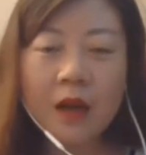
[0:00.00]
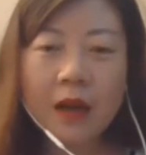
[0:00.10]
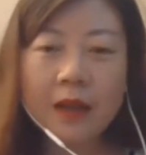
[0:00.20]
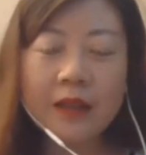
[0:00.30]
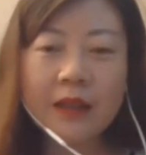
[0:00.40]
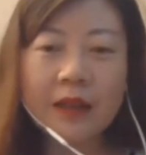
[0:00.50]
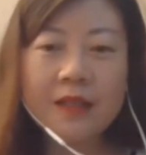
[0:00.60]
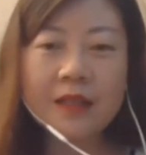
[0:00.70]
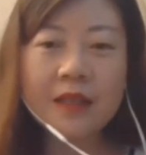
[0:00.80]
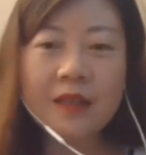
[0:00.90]
I
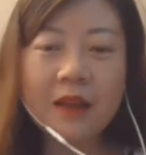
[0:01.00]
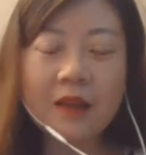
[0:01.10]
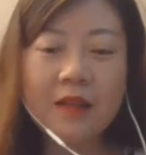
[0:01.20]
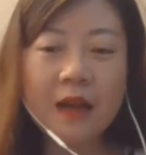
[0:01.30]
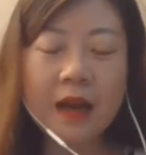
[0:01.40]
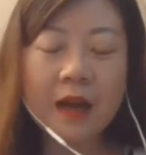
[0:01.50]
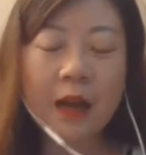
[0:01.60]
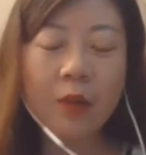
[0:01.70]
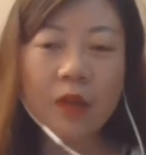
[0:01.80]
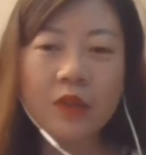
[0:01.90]
think that
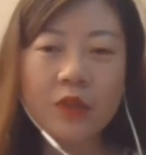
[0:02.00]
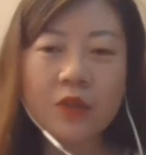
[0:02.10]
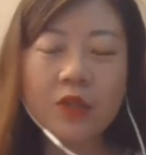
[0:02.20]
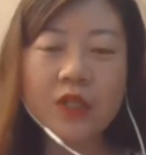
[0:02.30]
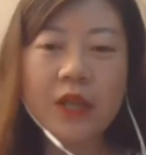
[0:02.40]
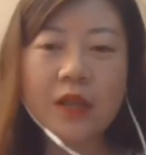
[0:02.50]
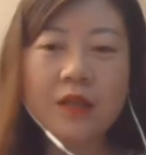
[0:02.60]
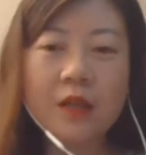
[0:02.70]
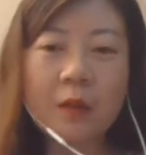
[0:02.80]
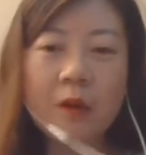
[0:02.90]
I wanted to share
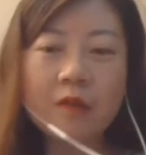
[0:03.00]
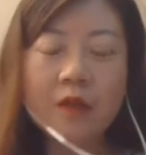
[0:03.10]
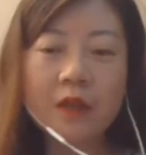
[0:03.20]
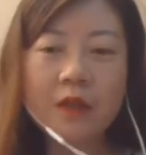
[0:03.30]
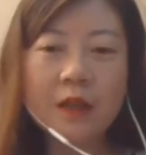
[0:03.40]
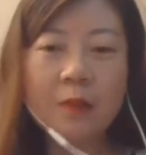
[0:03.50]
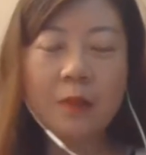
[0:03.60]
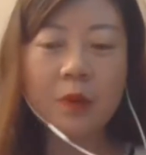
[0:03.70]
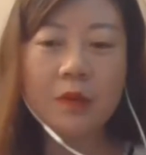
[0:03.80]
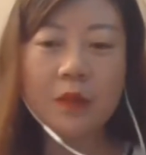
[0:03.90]
some of the
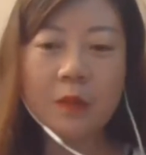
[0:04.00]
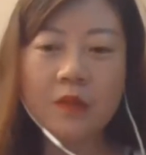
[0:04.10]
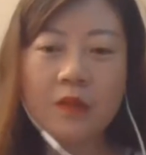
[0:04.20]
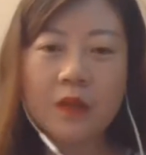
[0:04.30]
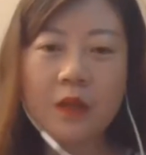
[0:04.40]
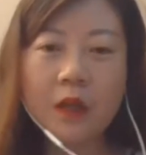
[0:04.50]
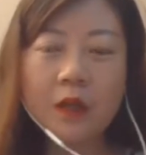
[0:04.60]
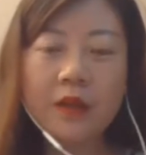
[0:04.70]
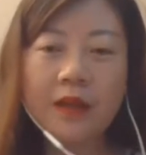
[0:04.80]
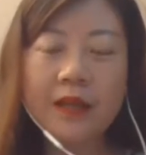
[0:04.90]
examples, some of the
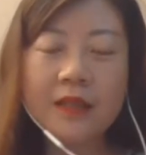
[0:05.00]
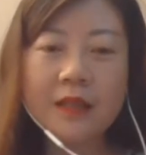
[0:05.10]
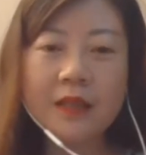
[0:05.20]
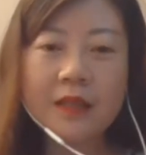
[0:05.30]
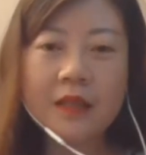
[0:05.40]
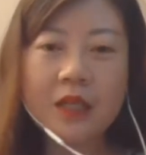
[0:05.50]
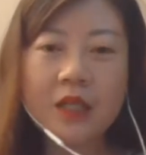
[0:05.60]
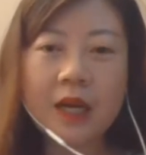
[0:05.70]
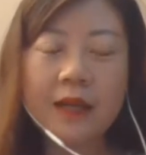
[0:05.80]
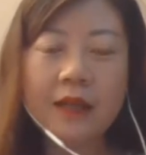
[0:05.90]
cases in
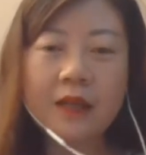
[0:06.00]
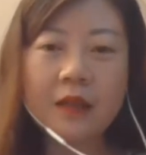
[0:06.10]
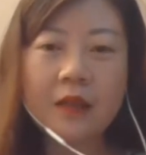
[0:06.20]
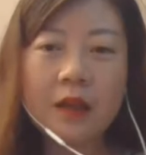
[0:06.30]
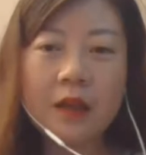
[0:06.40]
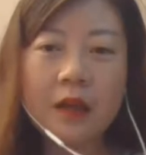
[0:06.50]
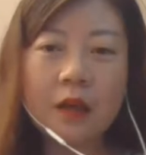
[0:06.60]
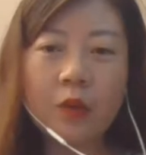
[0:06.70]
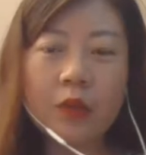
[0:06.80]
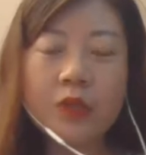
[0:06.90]
China,
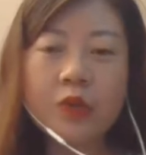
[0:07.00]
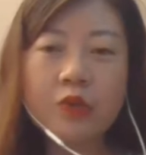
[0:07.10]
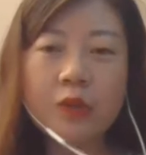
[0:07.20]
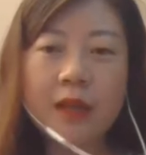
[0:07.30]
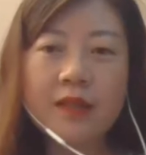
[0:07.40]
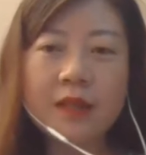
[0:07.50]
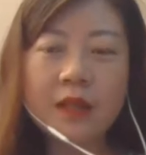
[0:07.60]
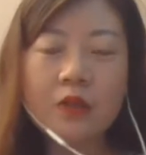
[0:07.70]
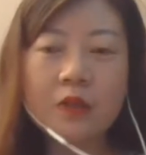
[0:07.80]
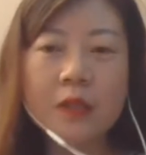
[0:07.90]
which I
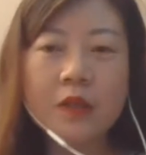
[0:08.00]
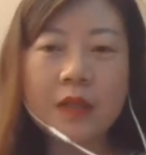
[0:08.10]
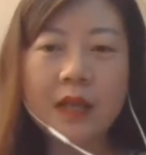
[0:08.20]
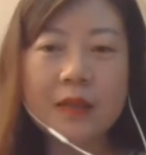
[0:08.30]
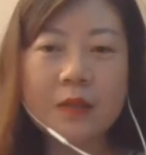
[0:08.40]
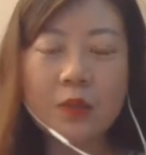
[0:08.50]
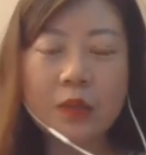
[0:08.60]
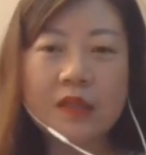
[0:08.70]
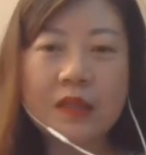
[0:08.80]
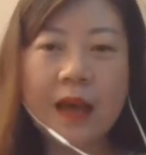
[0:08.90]
think resonates
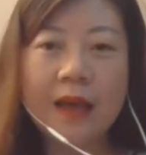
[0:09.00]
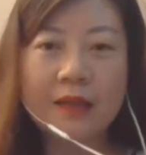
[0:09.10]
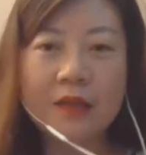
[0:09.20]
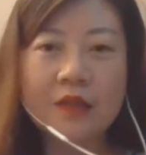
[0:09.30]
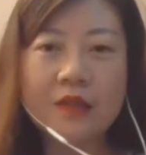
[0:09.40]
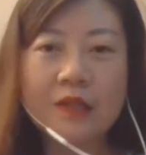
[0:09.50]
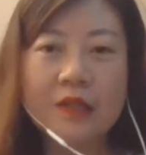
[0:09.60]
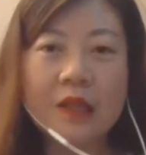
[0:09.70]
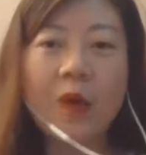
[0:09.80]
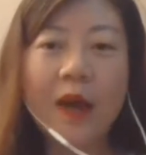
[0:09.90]
with Anne's
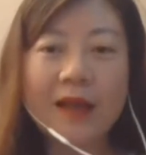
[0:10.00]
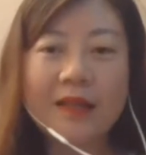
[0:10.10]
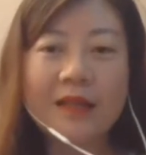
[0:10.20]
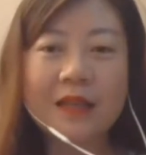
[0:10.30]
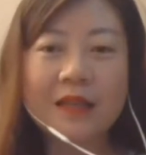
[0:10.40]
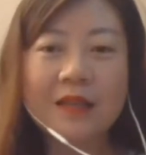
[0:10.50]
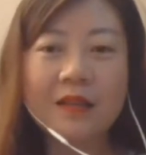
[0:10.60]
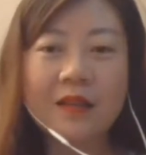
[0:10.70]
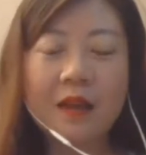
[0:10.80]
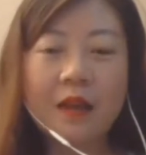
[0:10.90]
slow ethics
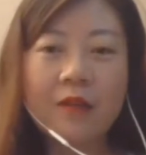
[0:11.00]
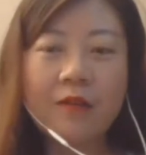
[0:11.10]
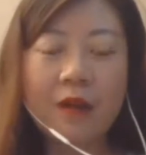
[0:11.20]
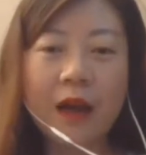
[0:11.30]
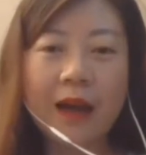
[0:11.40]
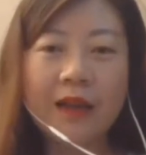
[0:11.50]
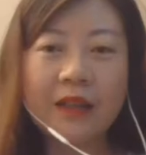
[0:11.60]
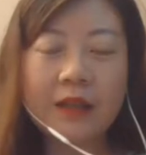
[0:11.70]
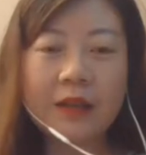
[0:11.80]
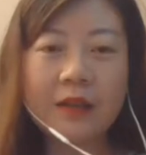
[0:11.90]

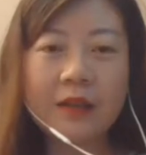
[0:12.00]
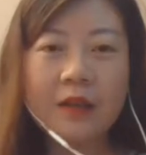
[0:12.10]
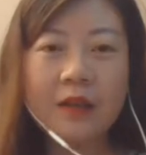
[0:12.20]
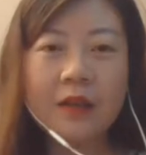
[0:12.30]
idea.